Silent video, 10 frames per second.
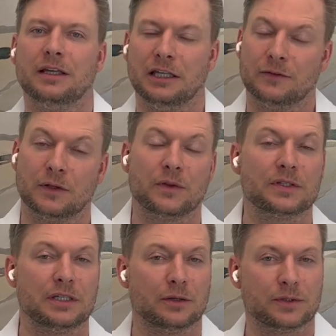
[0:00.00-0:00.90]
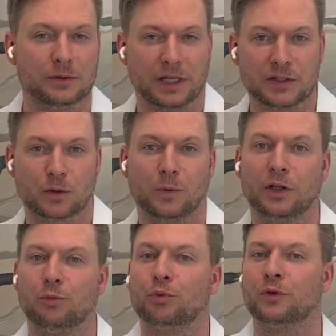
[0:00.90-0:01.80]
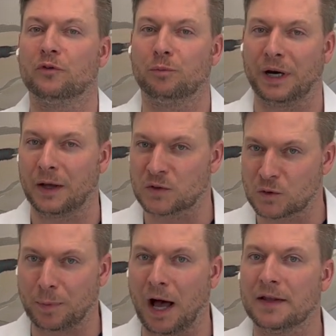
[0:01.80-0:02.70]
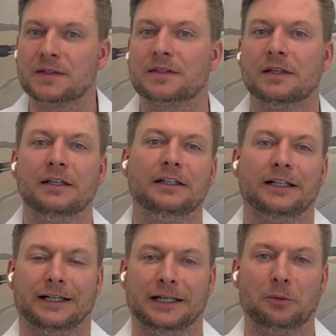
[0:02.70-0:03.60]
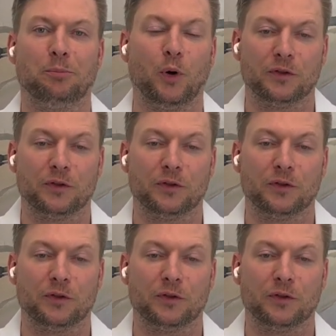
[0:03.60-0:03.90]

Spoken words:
even though the CO2 laser will improve brown spots, both